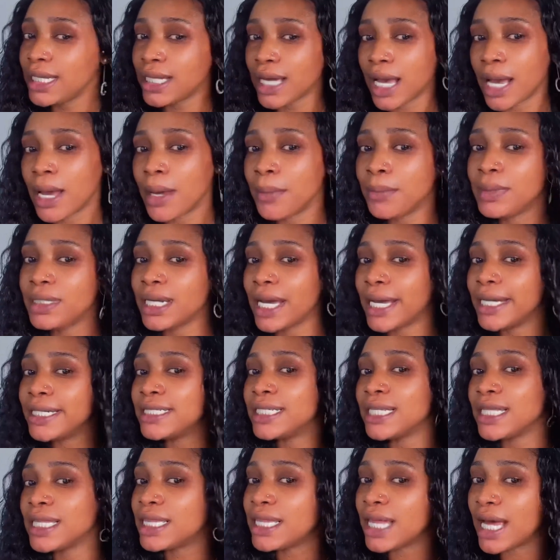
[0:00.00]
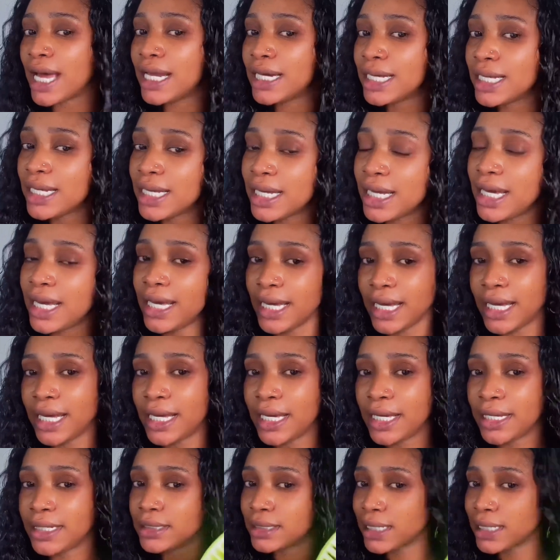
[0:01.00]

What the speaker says: I did that and